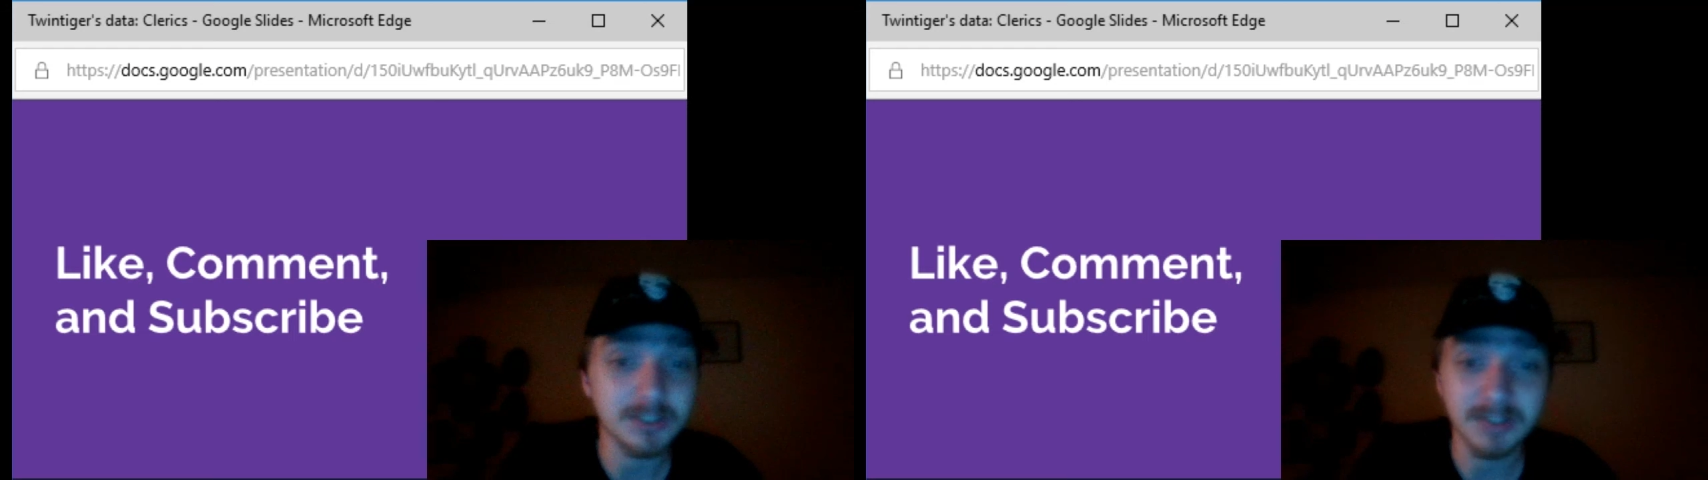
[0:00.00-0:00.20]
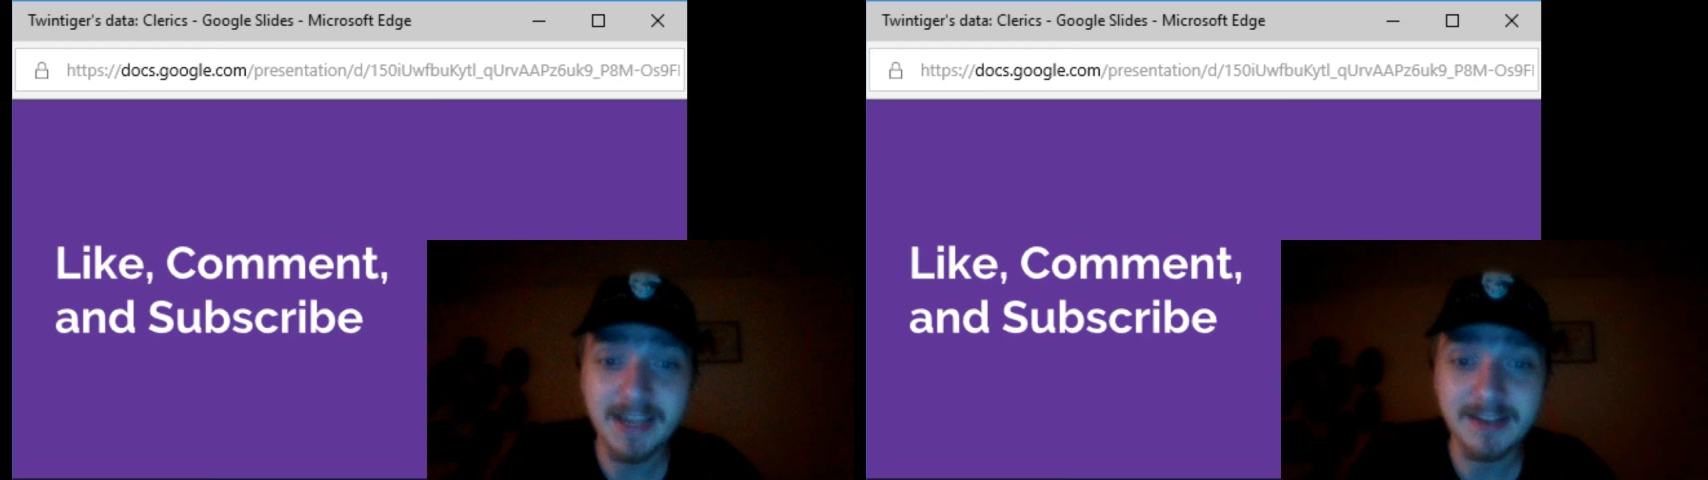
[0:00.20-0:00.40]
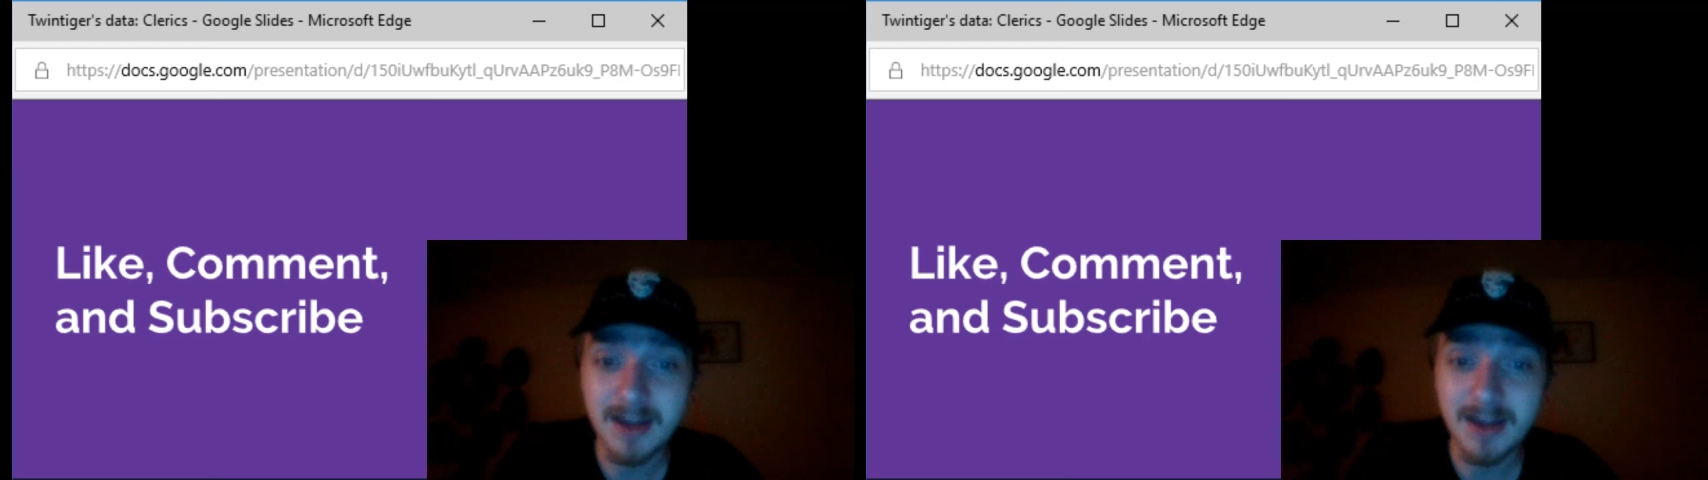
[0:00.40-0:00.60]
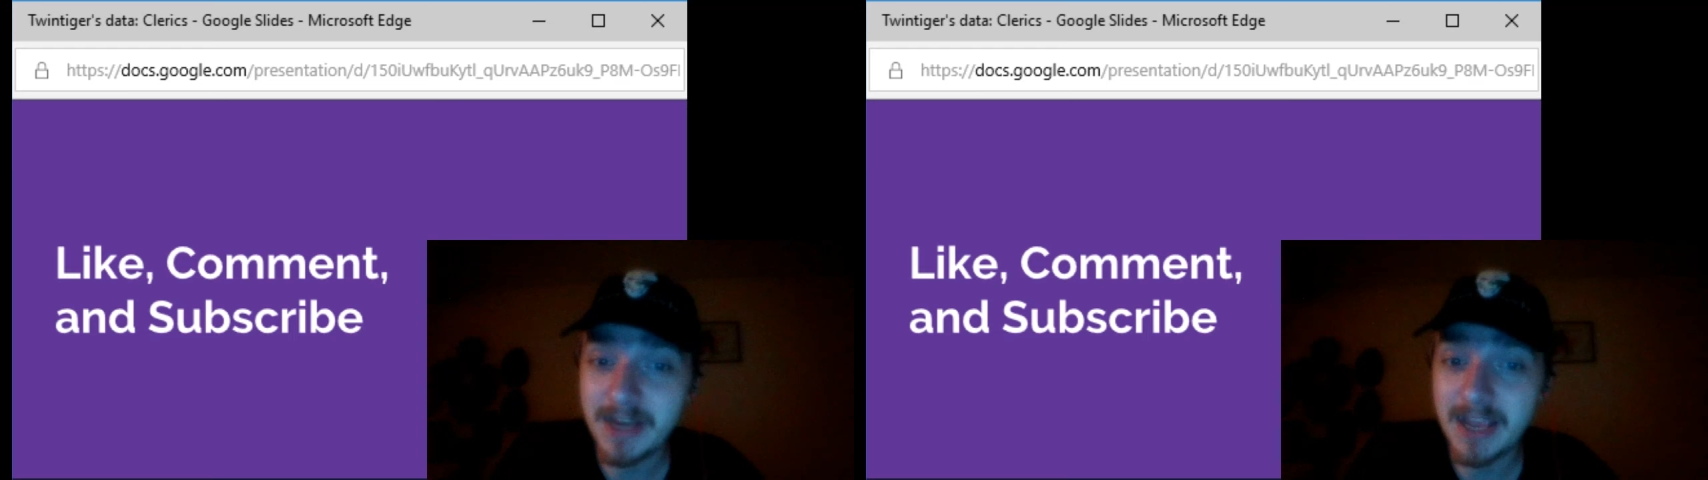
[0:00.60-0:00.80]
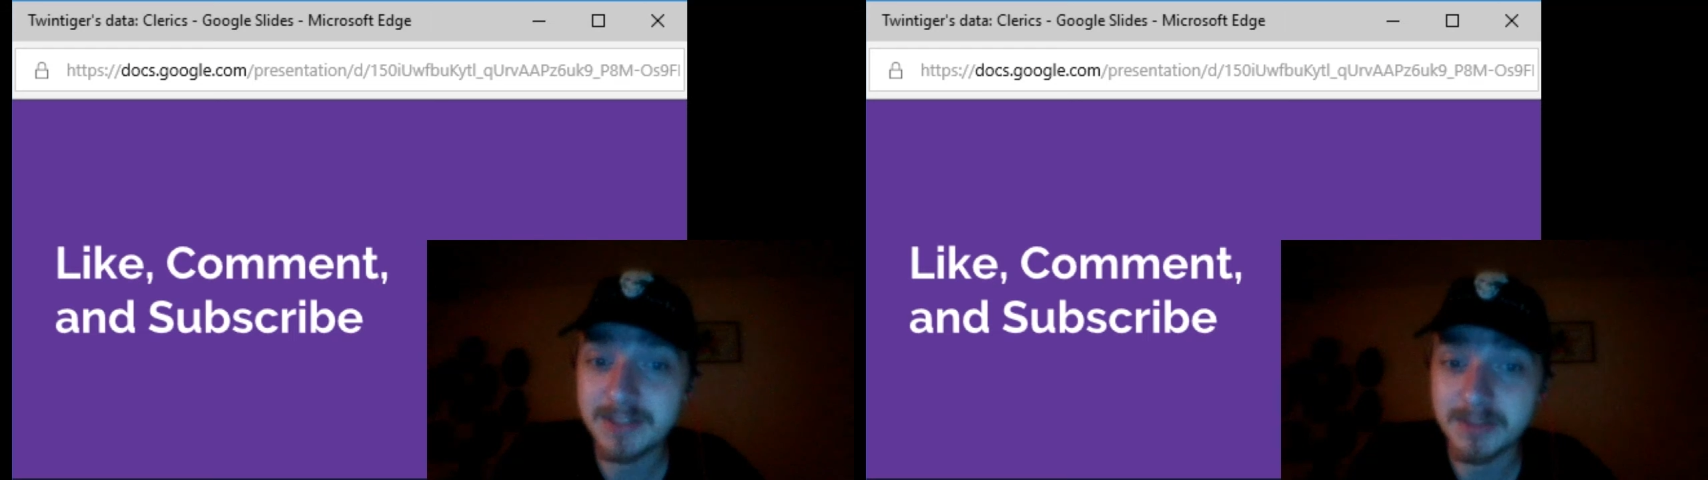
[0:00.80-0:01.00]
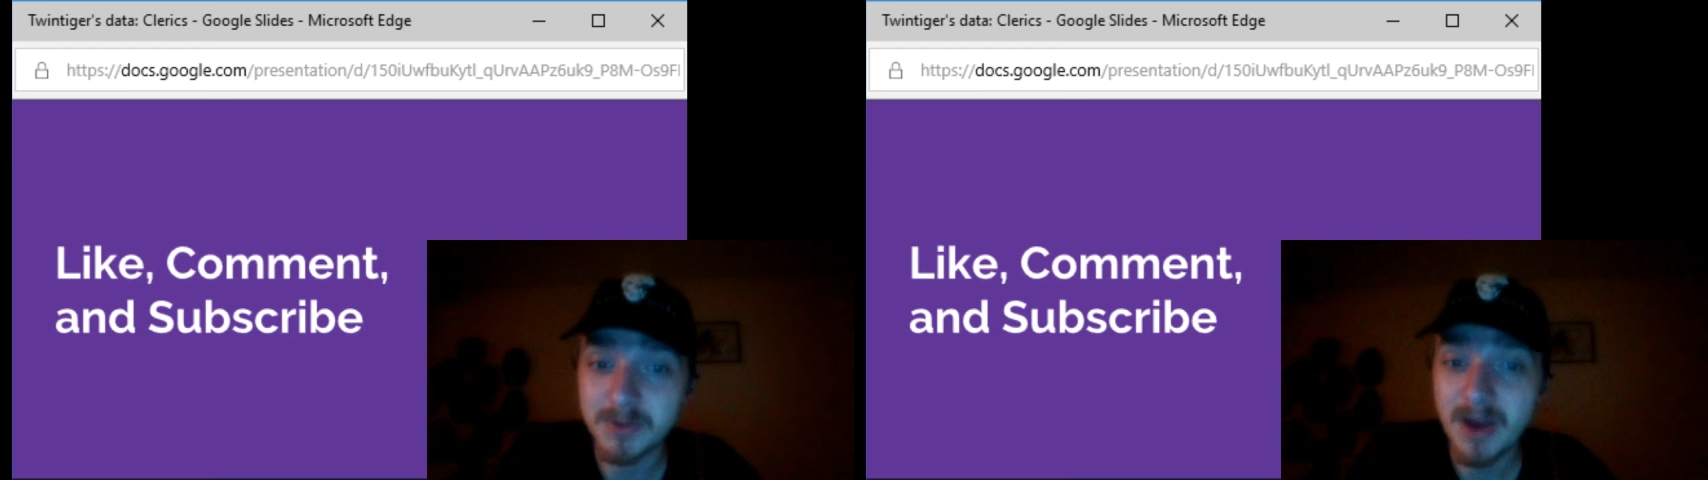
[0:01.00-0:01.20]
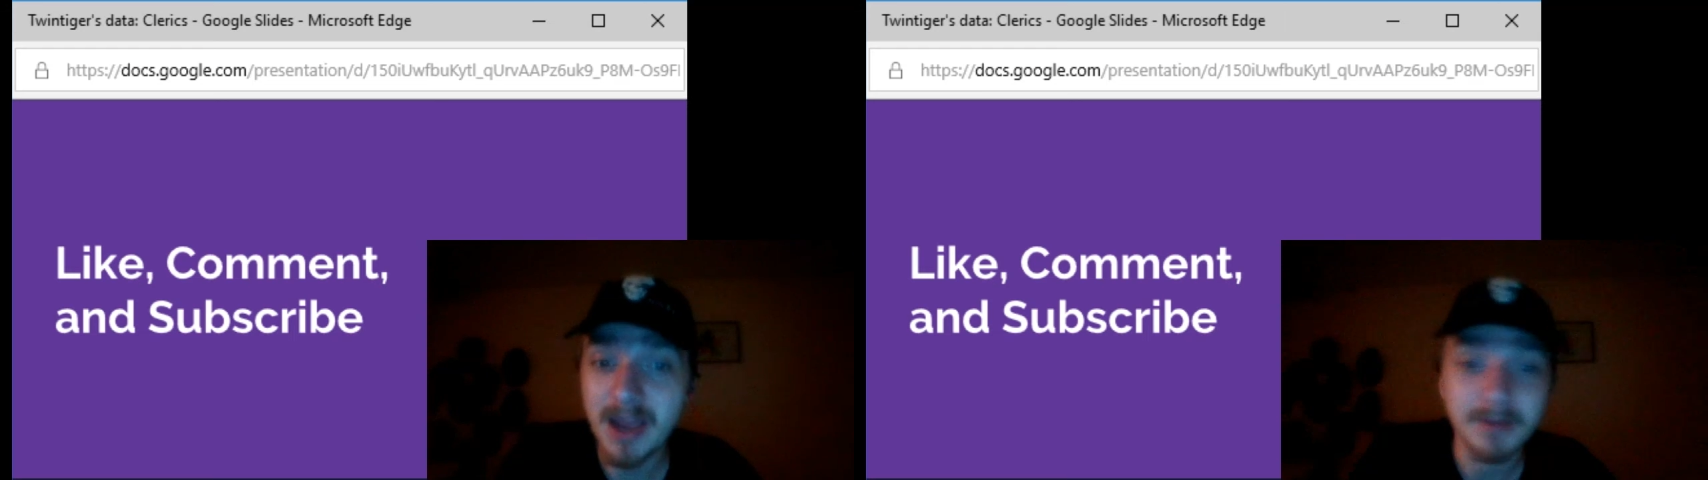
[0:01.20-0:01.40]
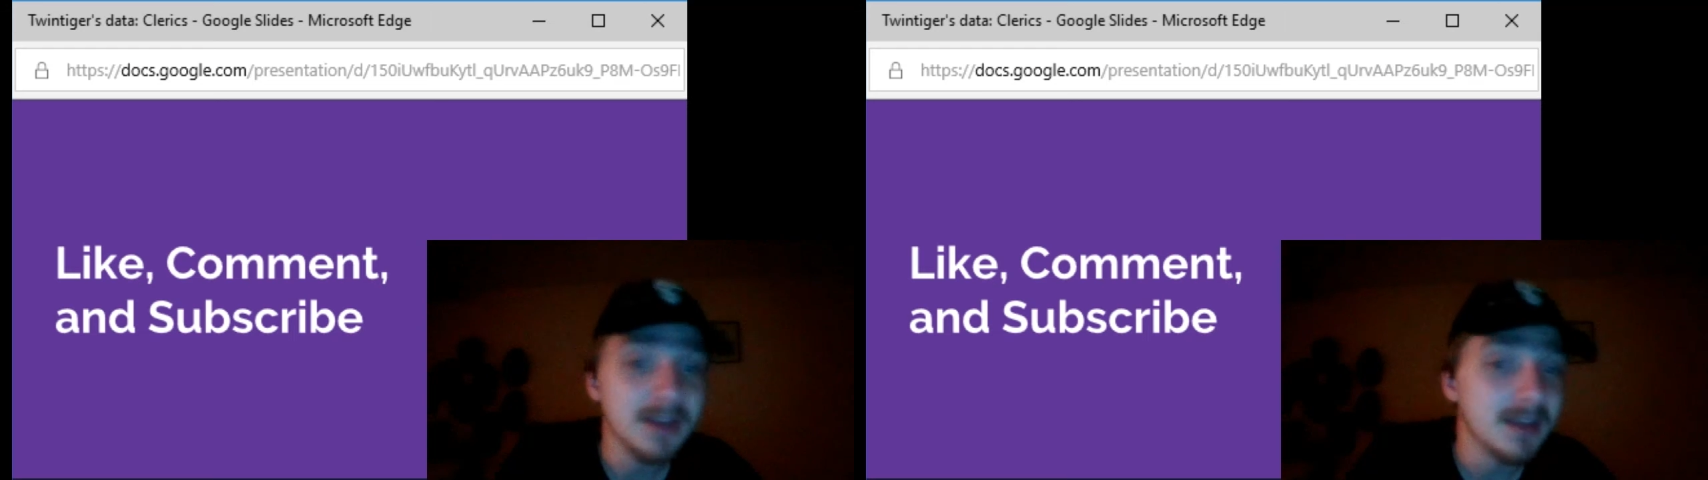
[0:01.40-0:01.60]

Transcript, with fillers: to like, comment, and subscribe.